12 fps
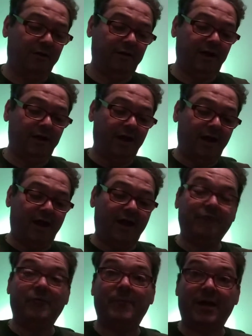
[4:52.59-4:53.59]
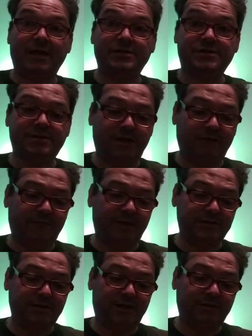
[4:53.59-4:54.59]
Okay, I have a matched set of
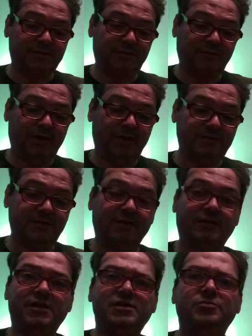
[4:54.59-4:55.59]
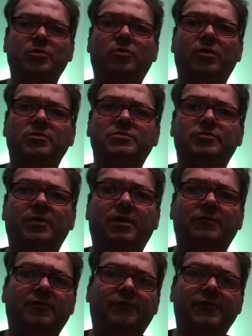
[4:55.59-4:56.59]
these Alto and tenor. These were what
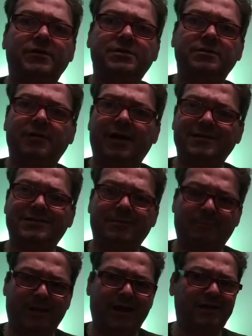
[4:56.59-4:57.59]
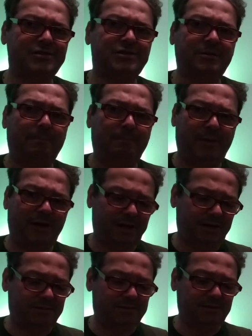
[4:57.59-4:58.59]
was referred to as the matched
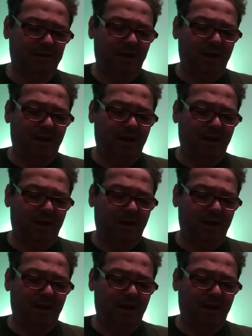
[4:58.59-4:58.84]
bites.